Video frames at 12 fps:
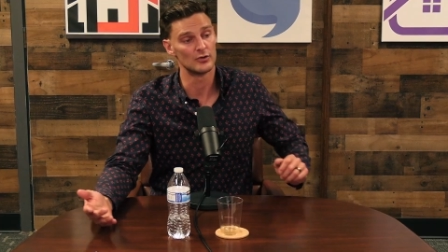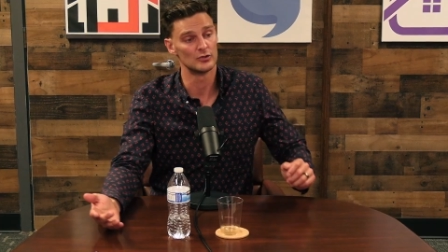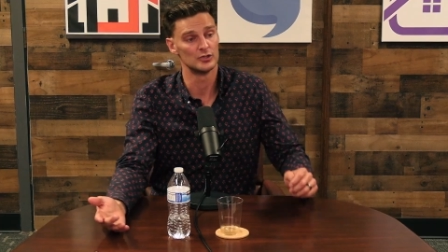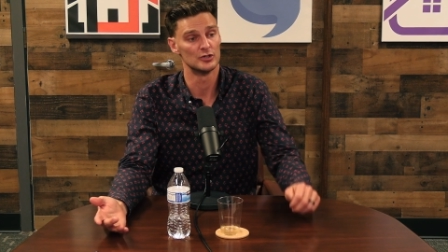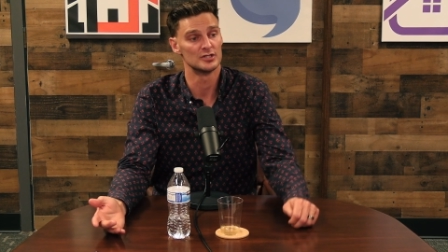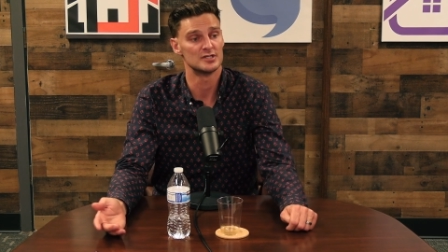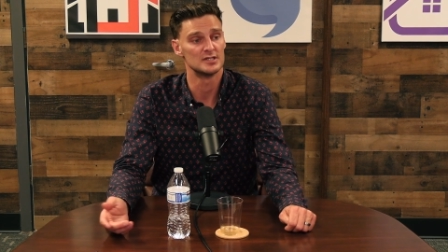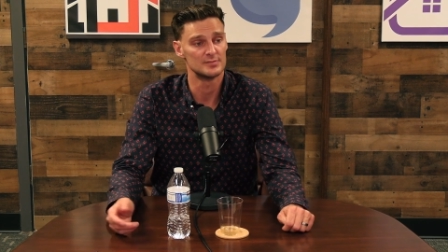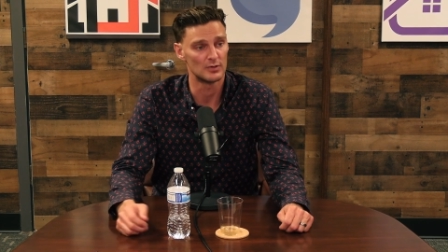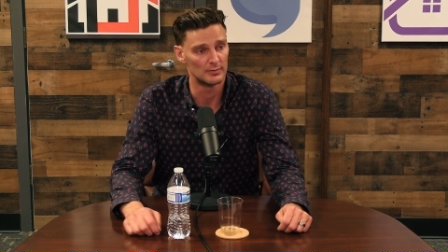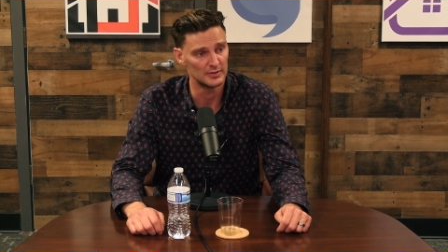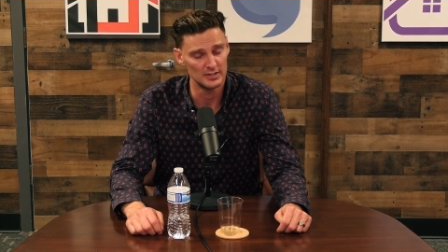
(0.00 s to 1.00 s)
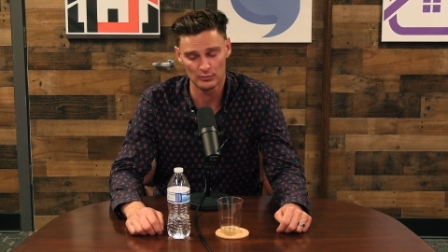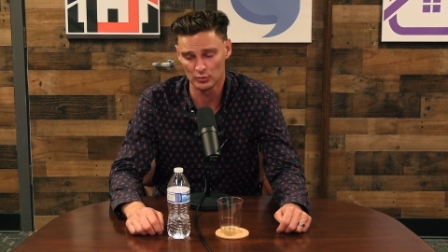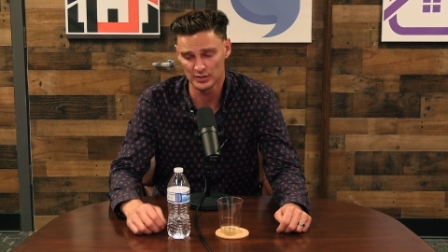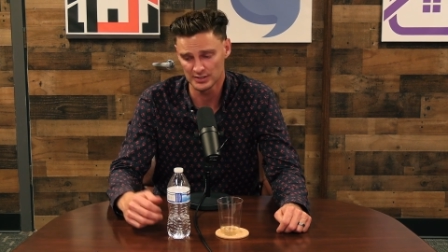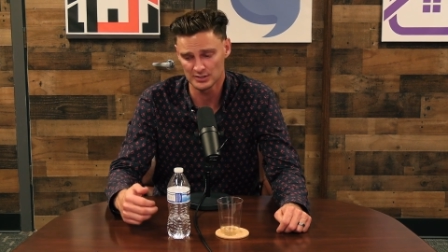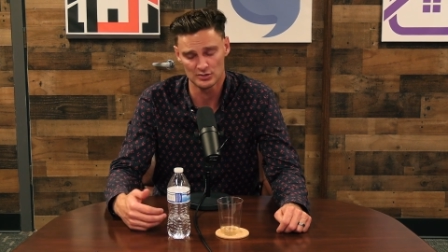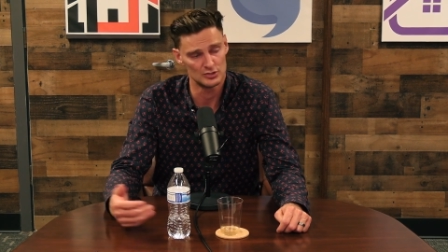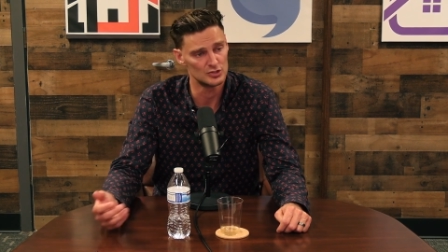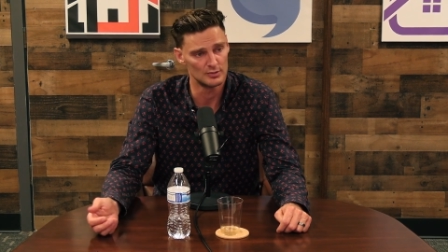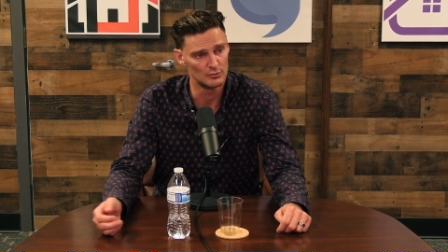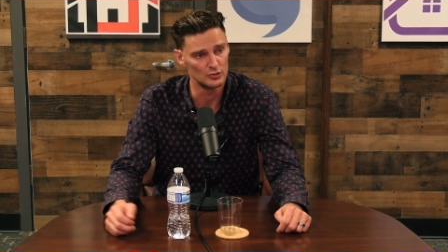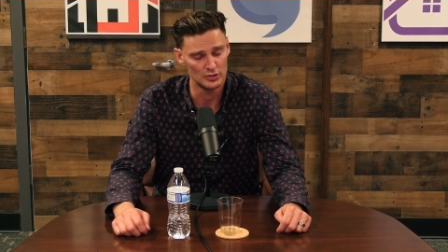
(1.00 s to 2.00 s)
hundred units in this property, and we'll continue to
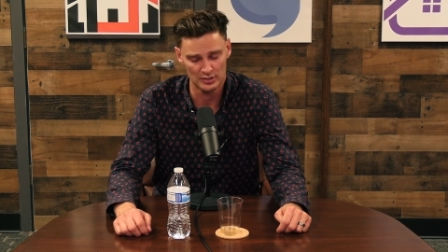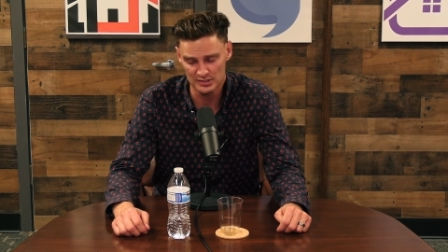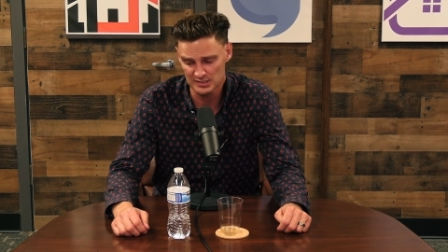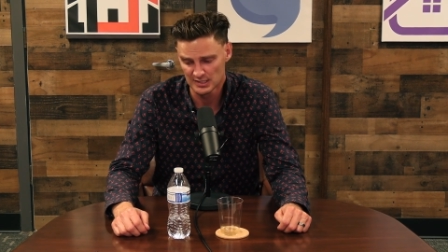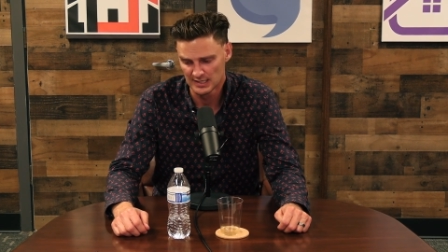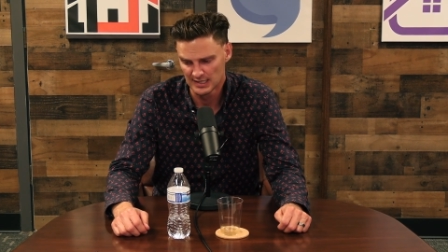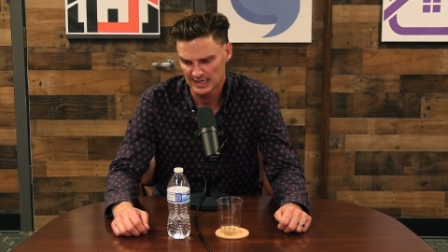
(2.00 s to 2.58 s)
turn more units.